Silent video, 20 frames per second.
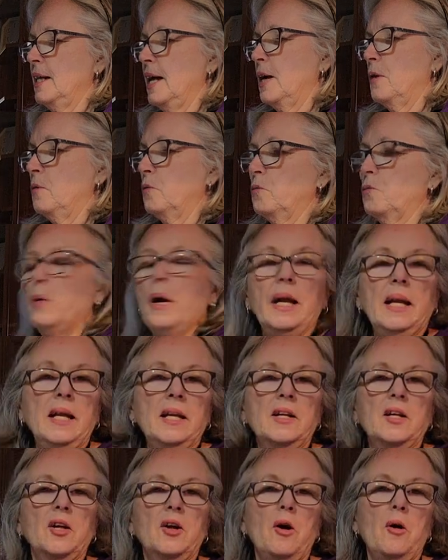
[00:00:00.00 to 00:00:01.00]
that ready
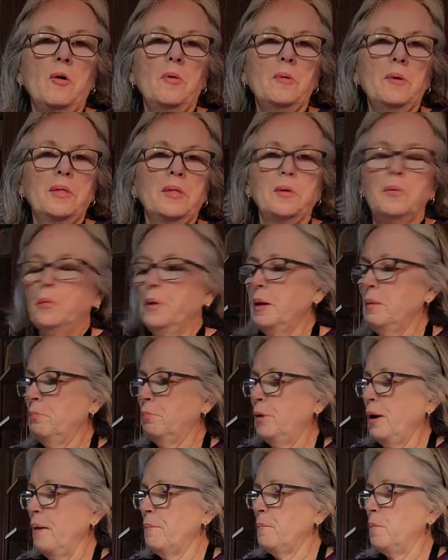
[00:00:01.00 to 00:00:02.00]
to go in the wee
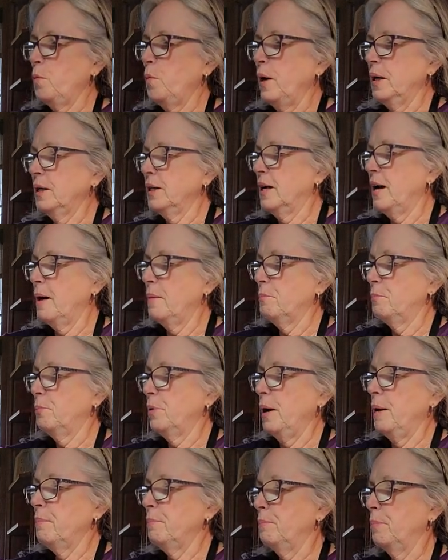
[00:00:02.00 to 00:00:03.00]
prep 1 cup
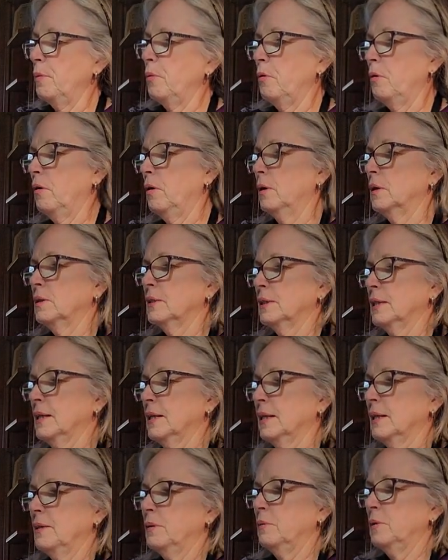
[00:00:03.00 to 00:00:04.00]
prep bowl,
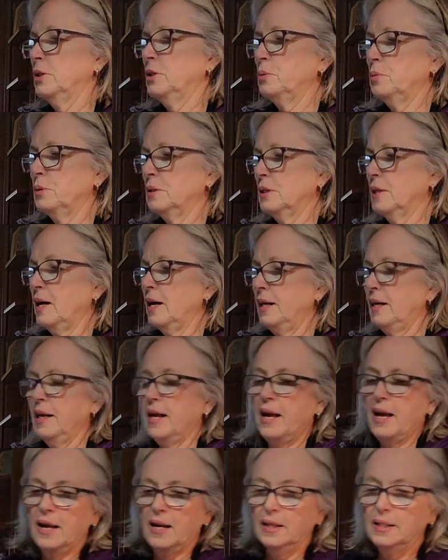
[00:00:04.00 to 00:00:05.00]
which was kind of
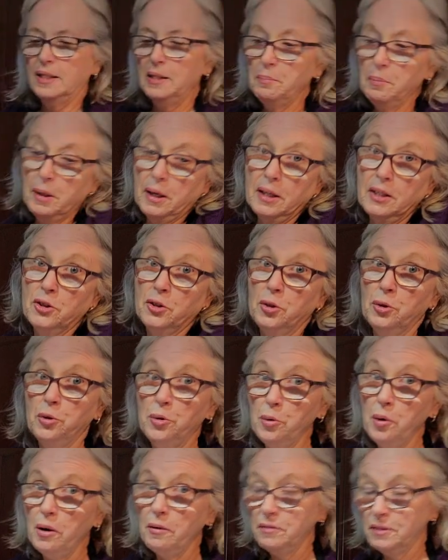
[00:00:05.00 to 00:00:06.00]
handy because you
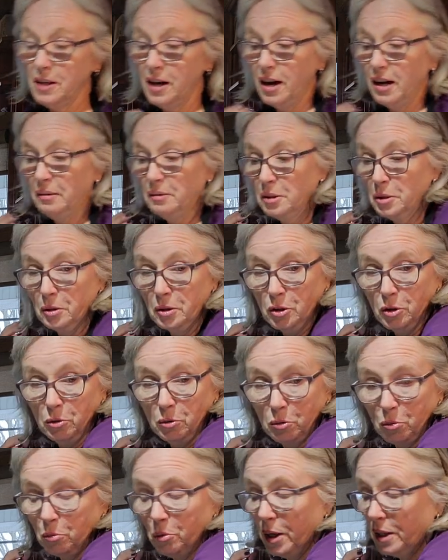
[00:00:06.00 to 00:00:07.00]
do have time to do
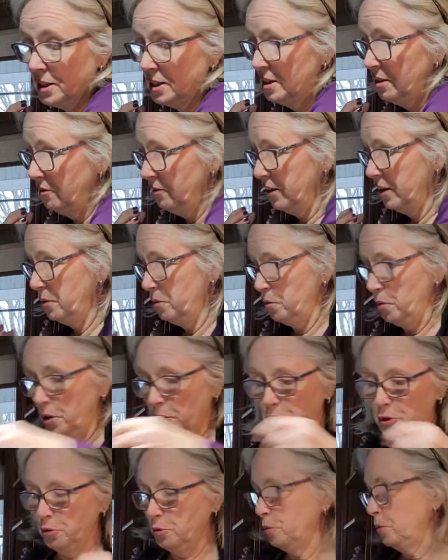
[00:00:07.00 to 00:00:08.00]
the rest of it while
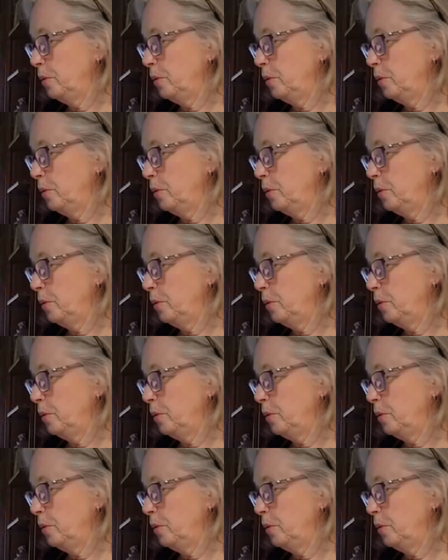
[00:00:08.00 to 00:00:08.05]
you're